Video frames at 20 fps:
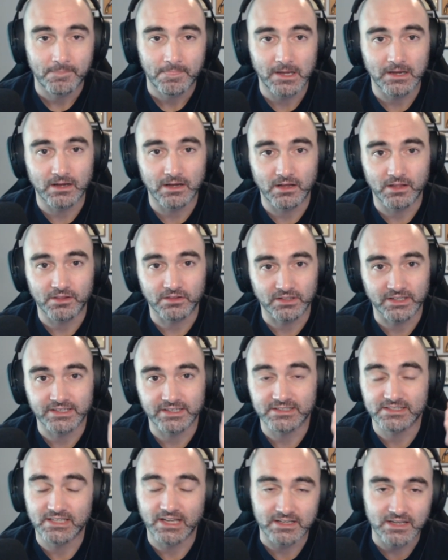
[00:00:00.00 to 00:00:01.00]
the
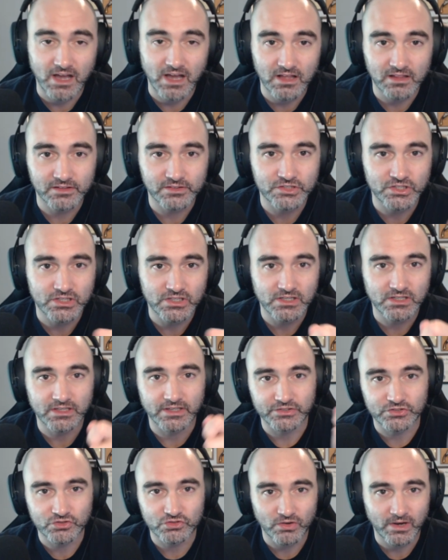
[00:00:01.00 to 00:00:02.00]
latest technology
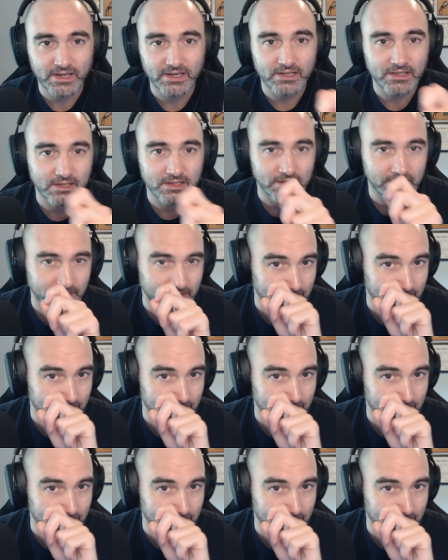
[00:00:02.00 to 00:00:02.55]
and training.